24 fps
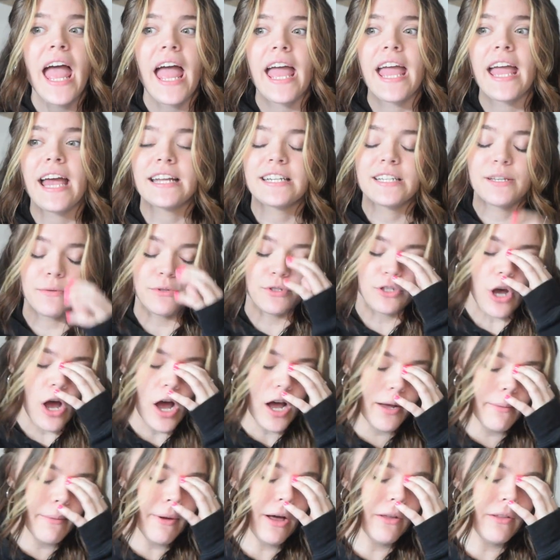and he would
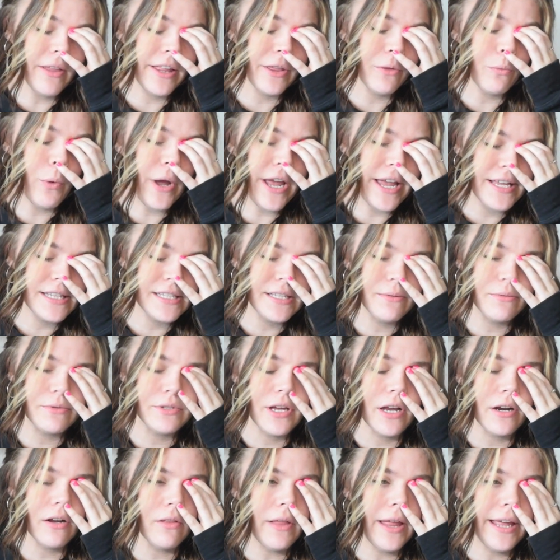talk about like ways he was
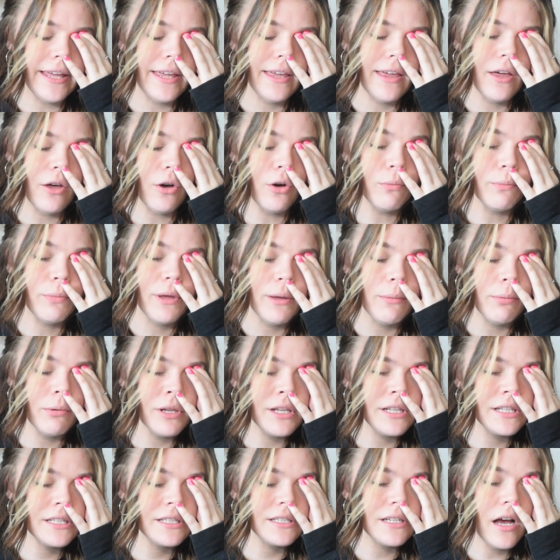gonna like kill people
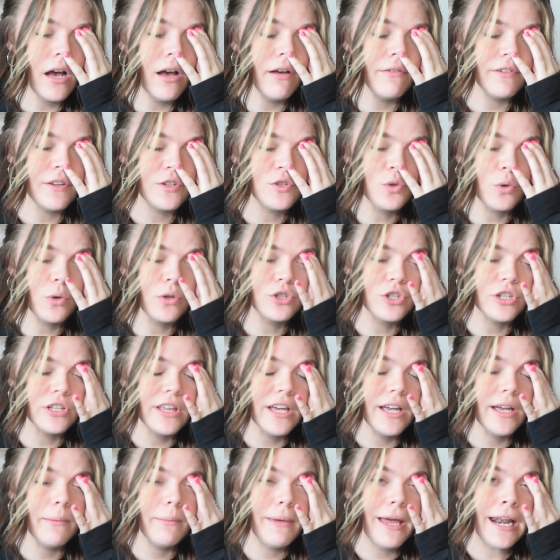and stuff and torture
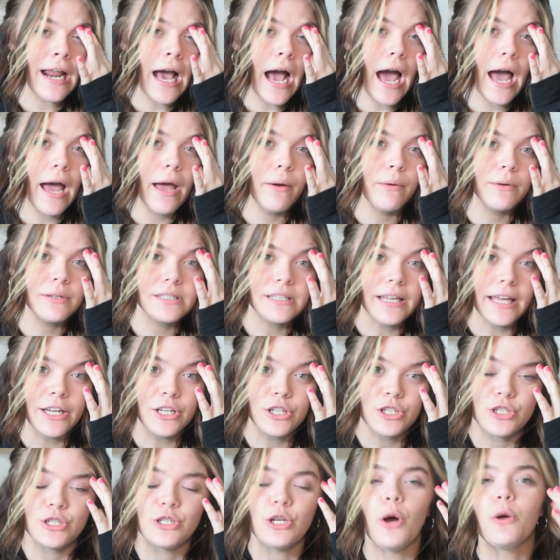them and i was
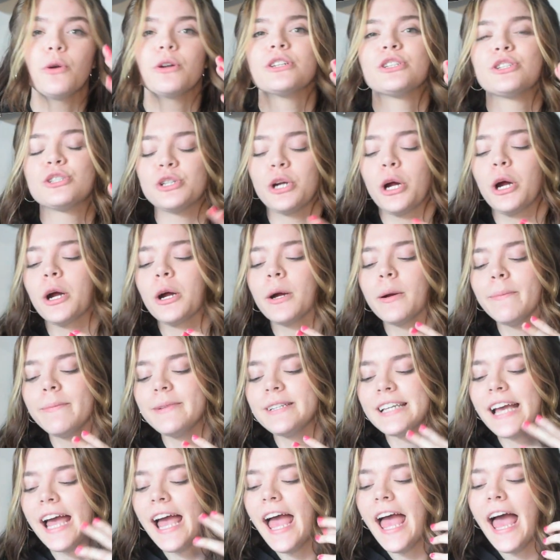like so disturbed